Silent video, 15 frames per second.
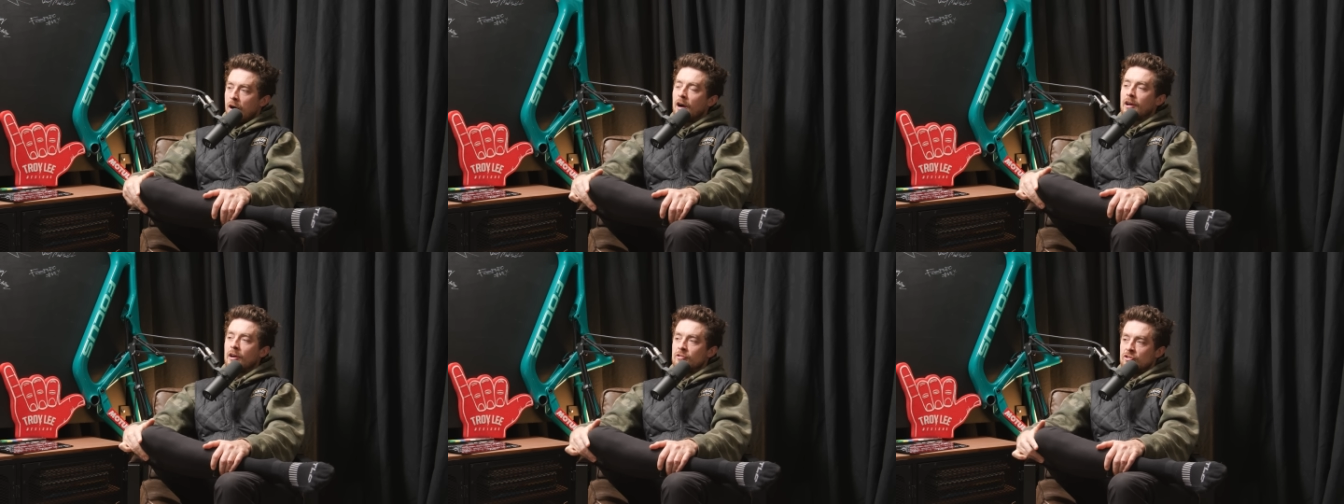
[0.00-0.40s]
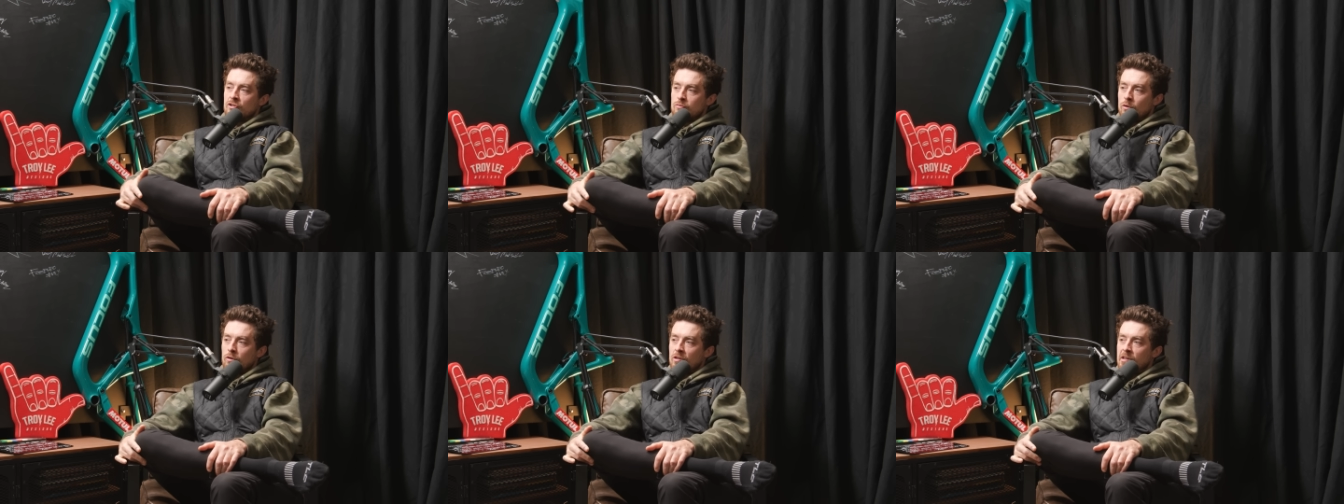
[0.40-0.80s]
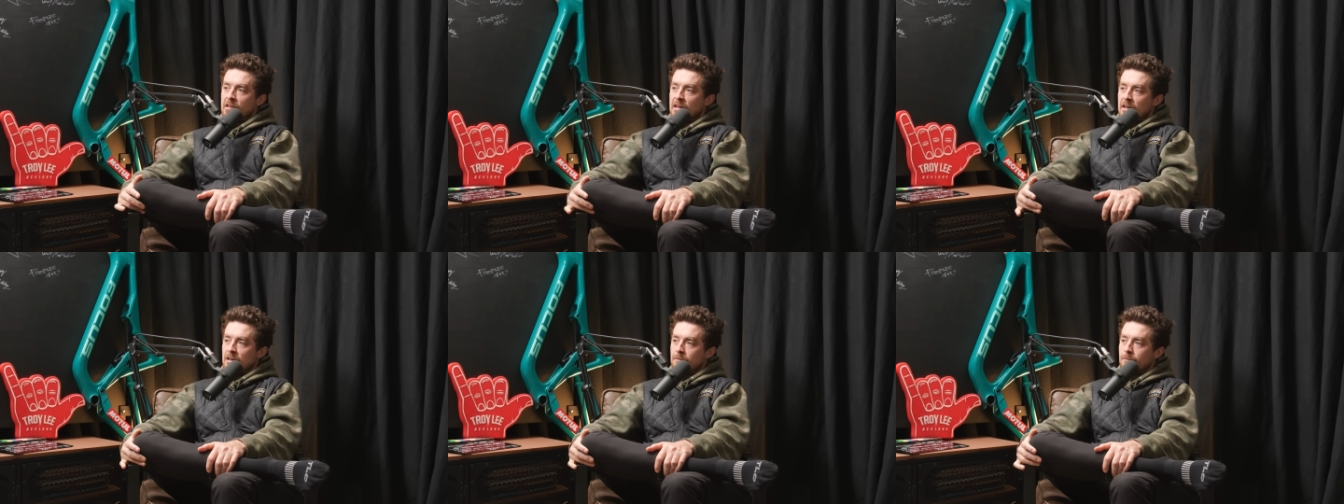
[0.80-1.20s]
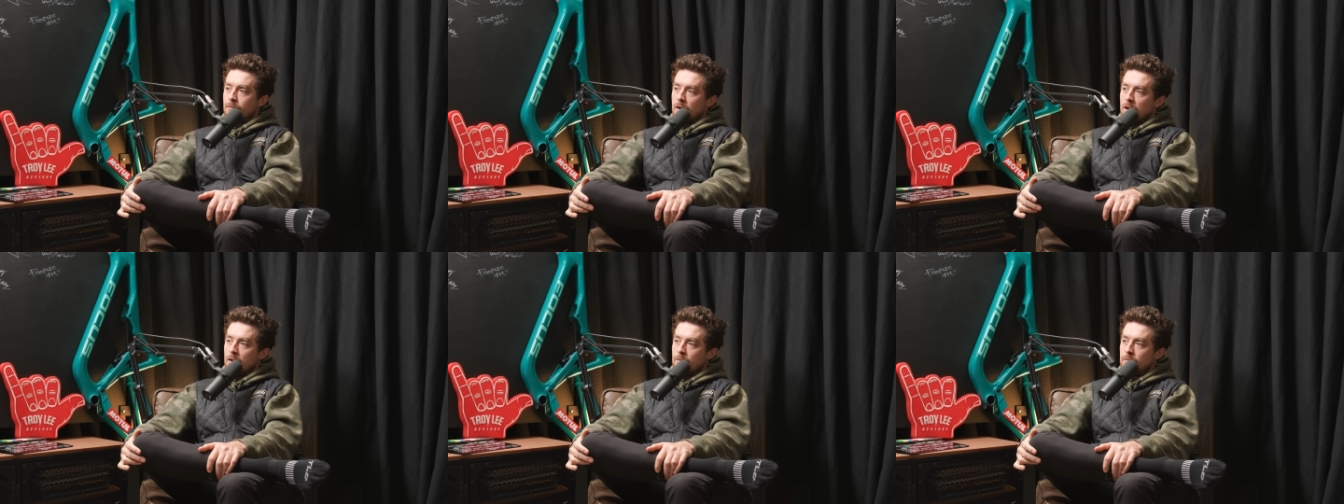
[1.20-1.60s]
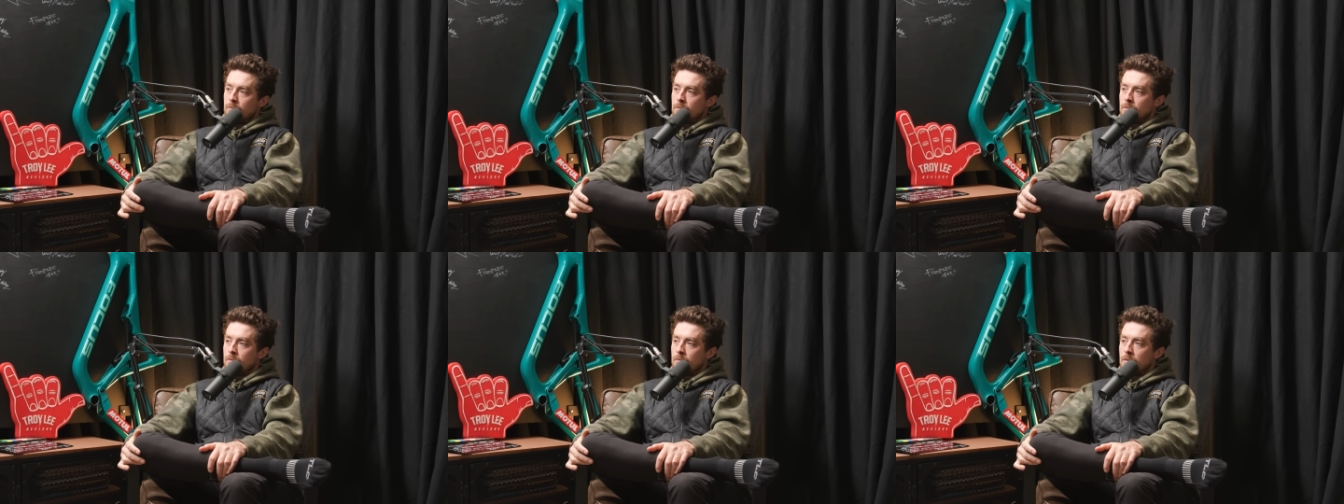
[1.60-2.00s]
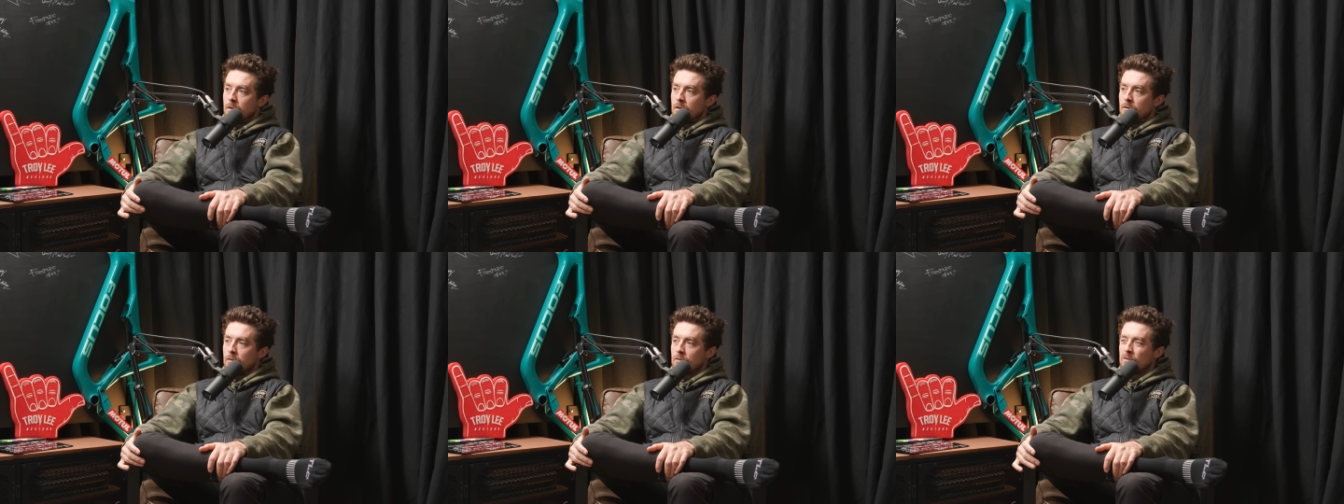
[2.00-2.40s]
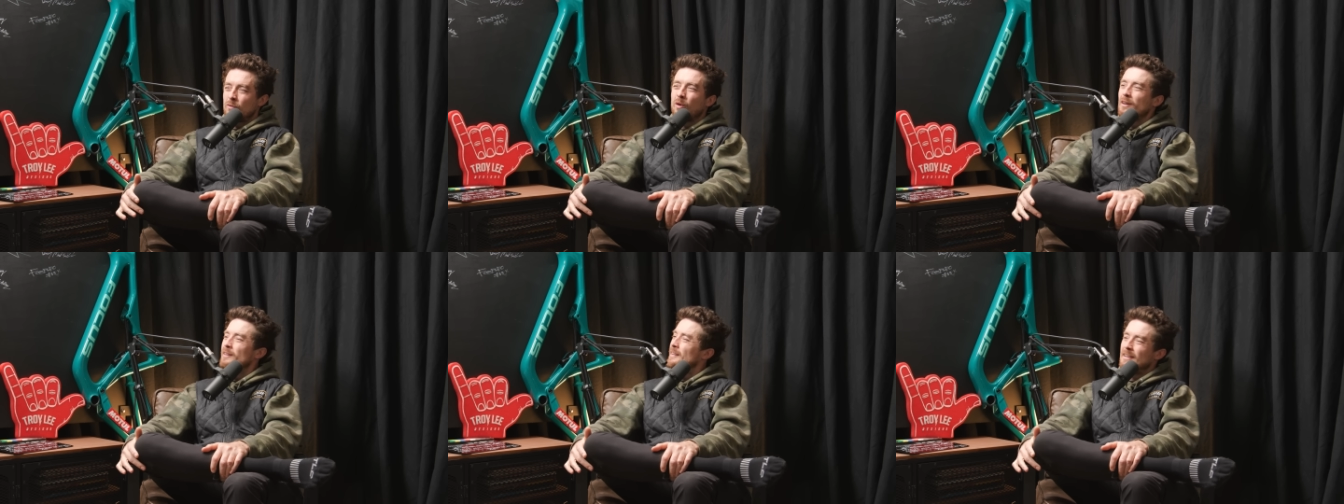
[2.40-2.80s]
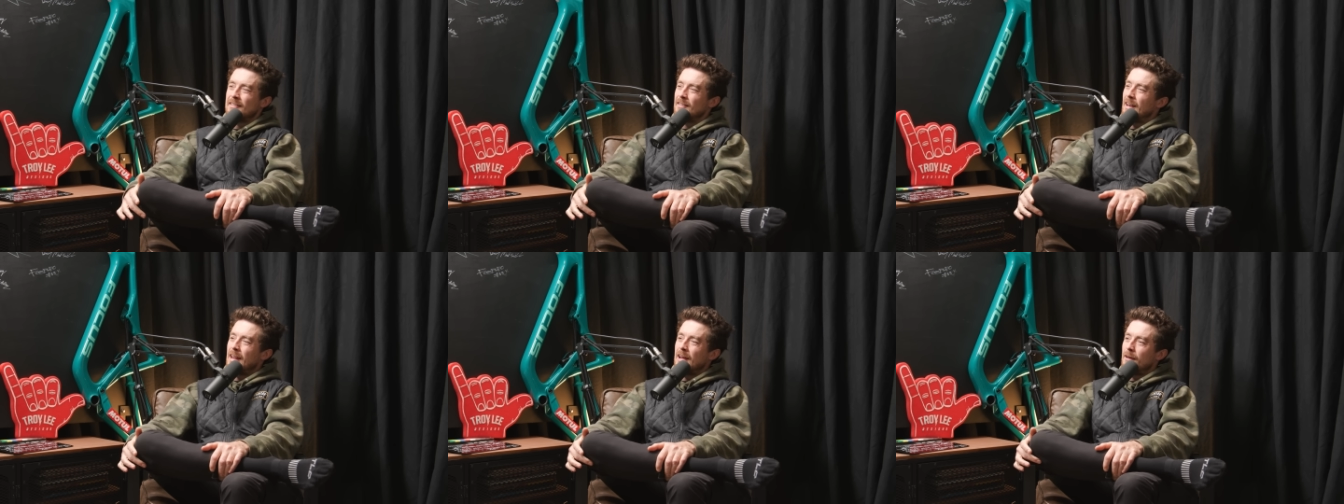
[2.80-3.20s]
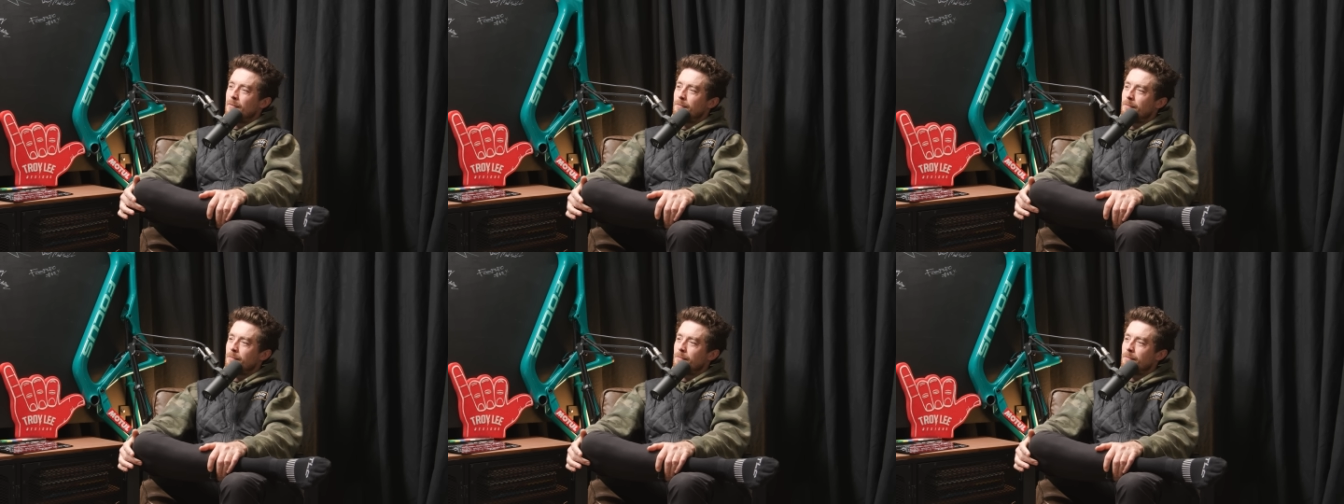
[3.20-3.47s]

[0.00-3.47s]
I go just quantity. Quality isn't there.